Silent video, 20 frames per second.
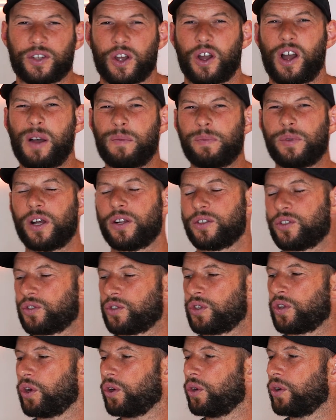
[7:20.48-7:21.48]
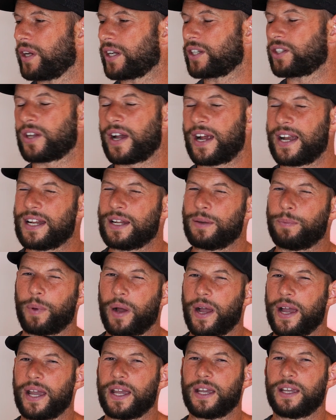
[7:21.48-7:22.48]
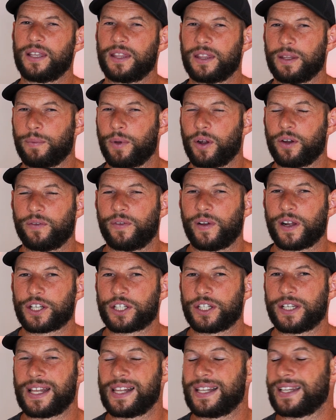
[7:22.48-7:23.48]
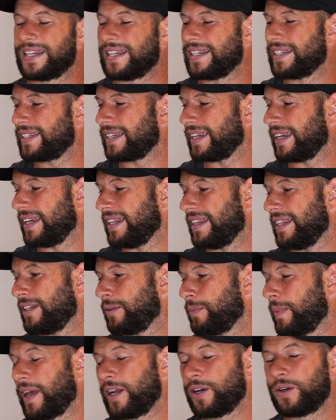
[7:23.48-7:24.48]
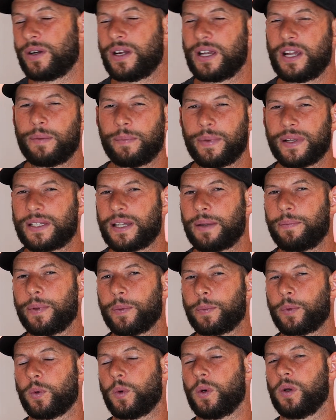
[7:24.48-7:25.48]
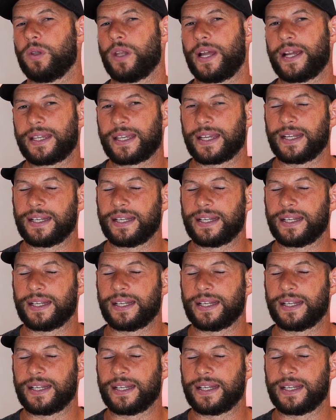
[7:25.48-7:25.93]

So I'm not too excited by the mode functionalities in this panel, but some people will like